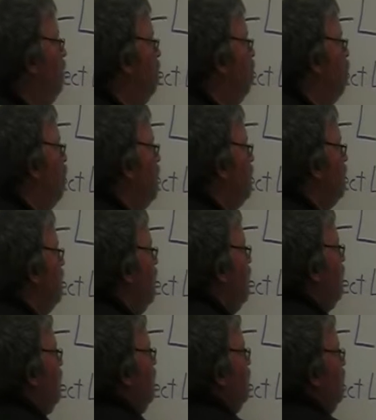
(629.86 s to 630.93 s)
We
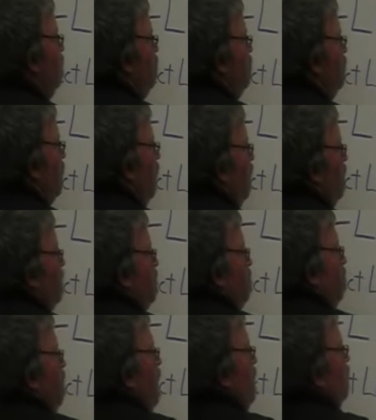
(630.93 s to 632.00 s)
take and use our
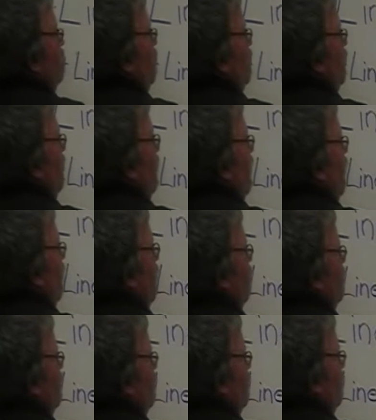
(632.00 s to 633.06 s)
dimension
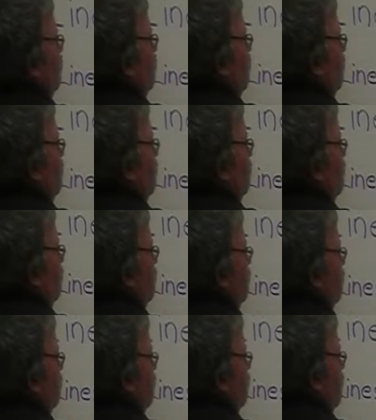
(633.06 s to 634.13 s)
lines
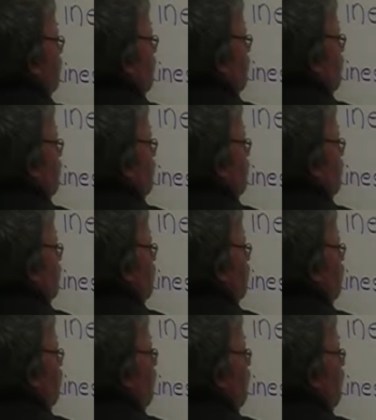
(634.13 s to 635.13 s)
to go